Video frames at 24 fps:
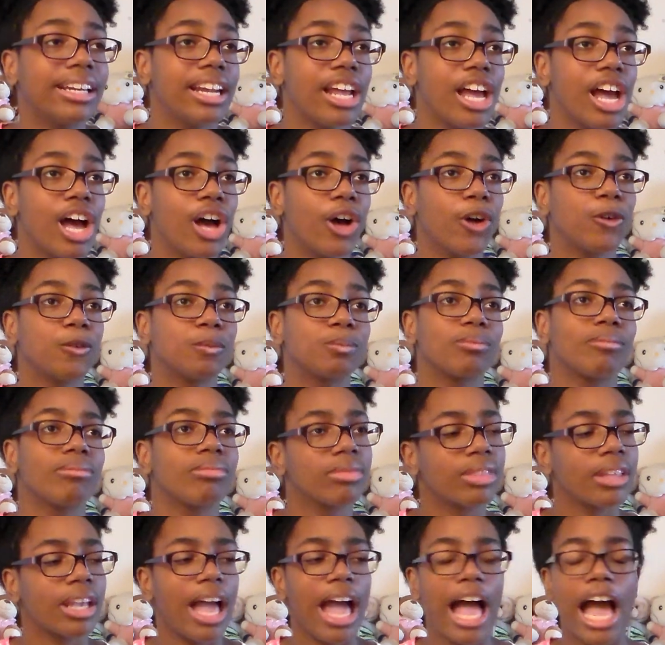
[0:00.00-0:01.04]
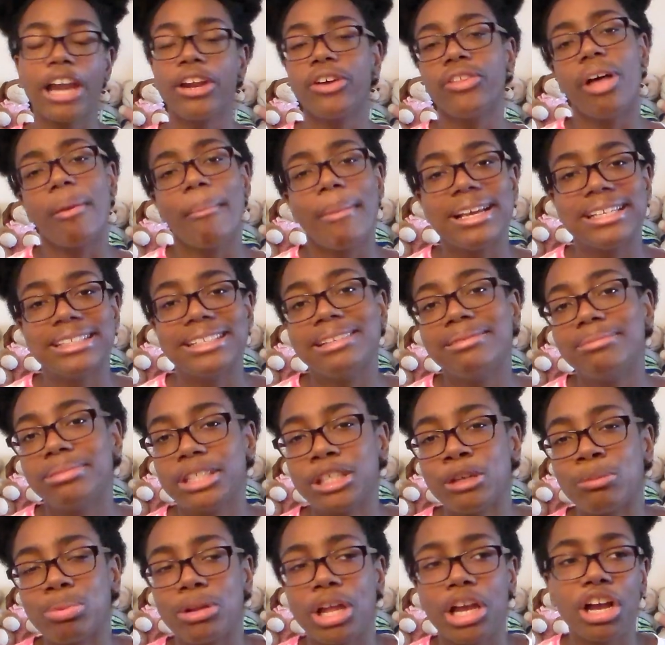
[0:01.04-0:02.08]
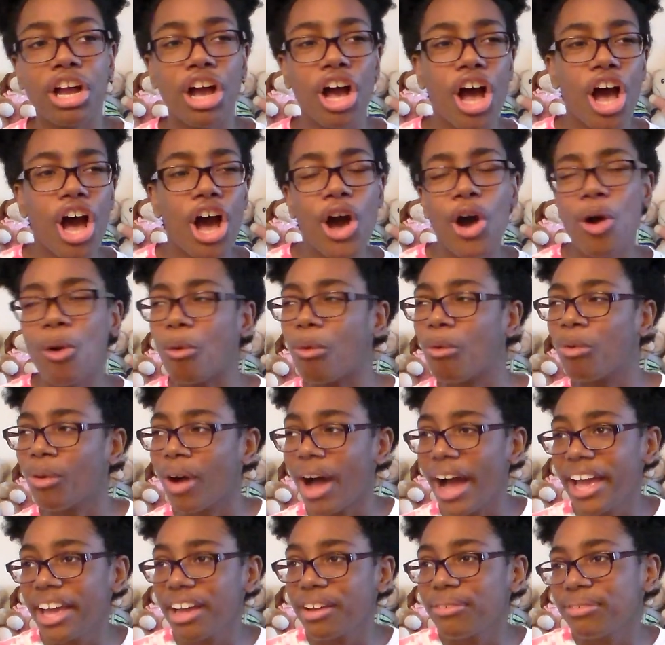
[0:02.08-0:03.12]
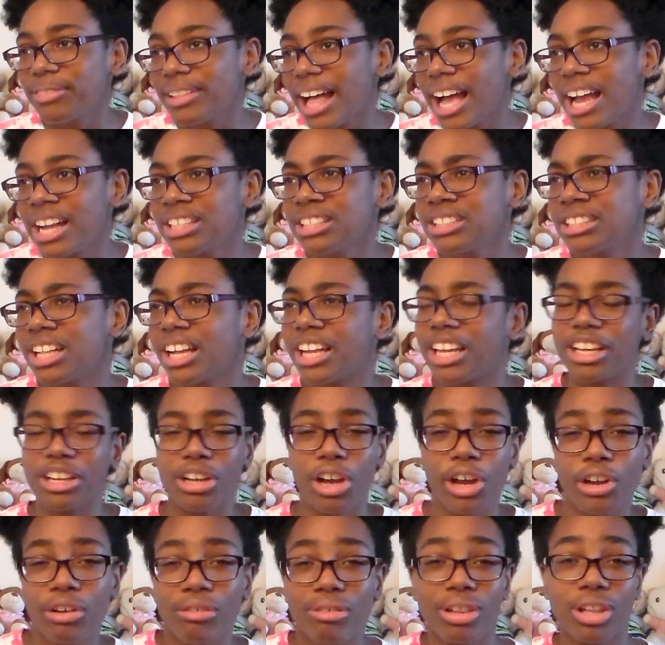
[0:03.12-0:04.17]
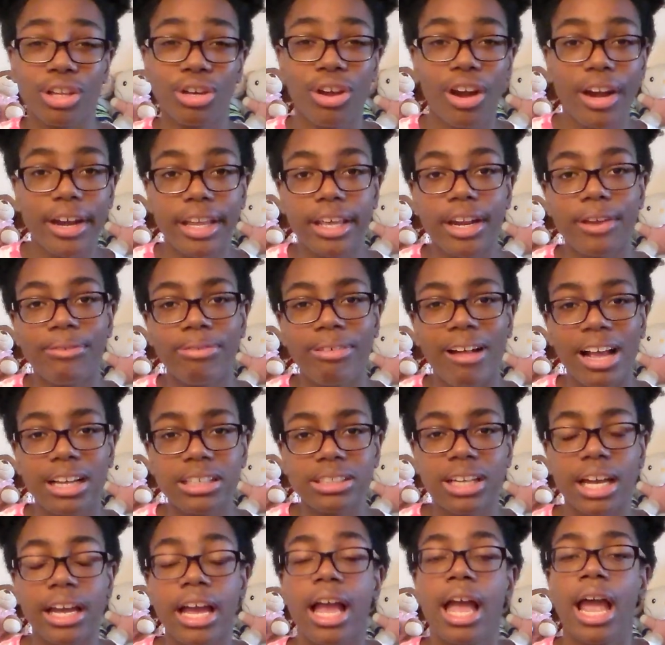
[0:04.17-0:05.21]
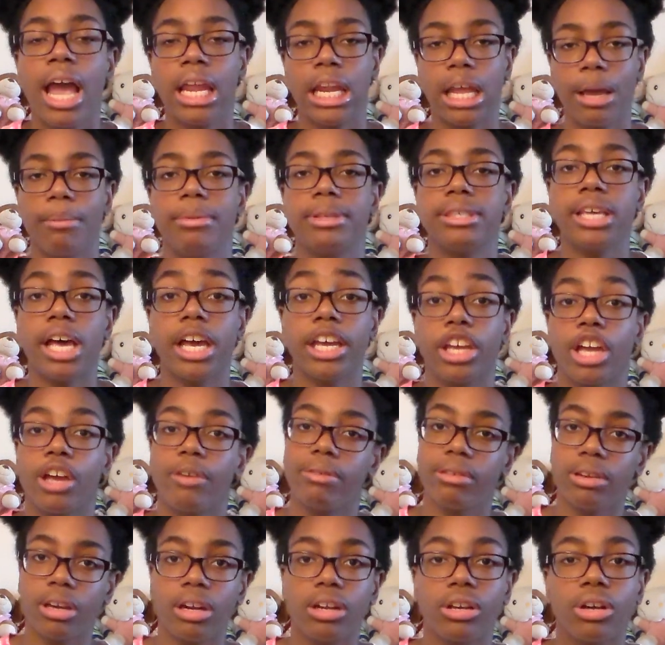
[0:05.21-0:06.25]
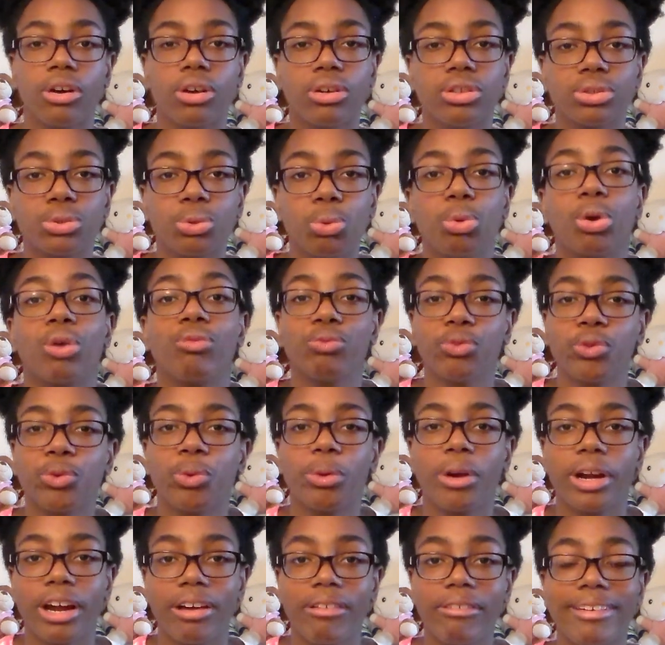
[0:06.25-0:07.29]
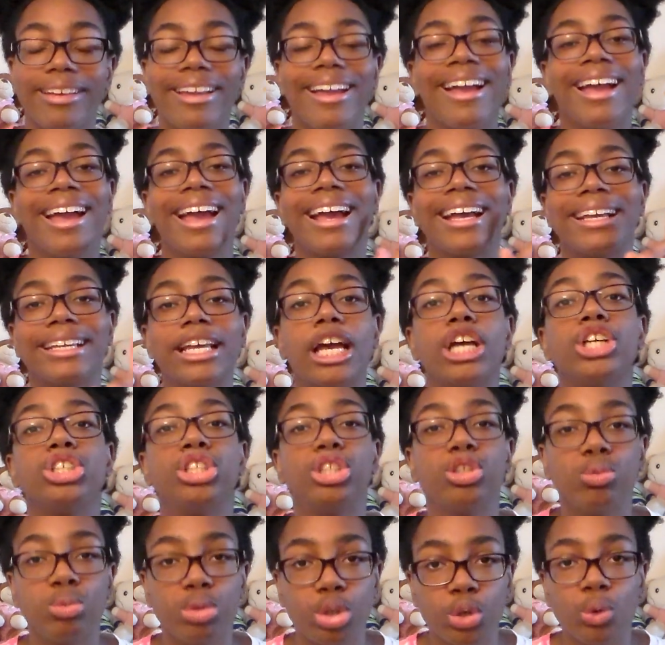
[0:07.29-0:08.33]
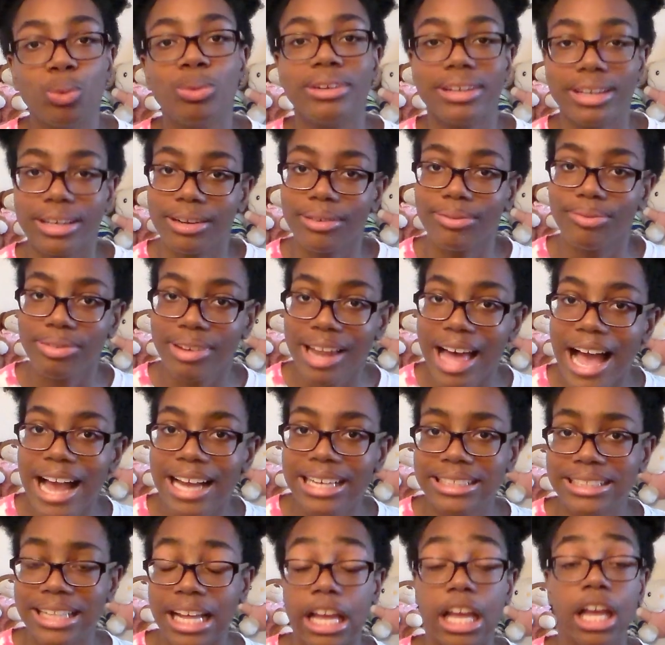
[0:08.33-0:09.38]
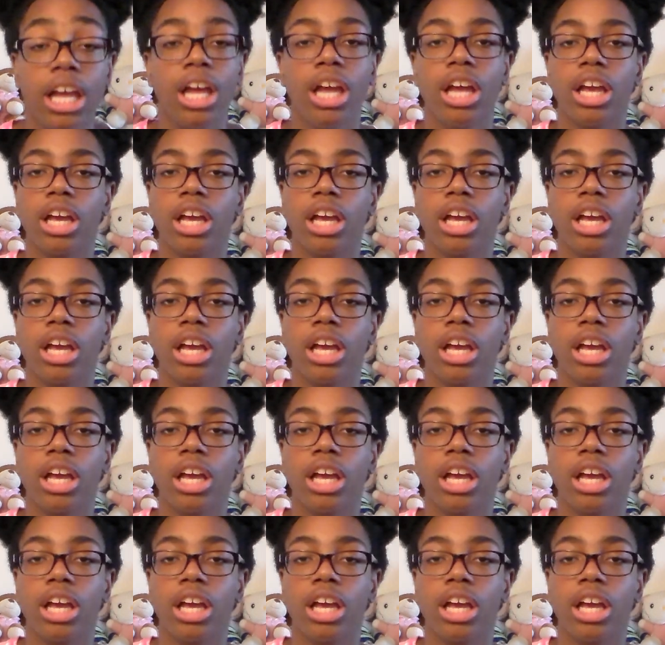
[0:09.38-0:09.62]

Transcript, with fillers: Now, I know that may seem simple, like, oh, why a flashlight? Are you really going to need a flashlight? Let me tell you, if you're going to go to school in a rural area, yes, you do need a flashlight.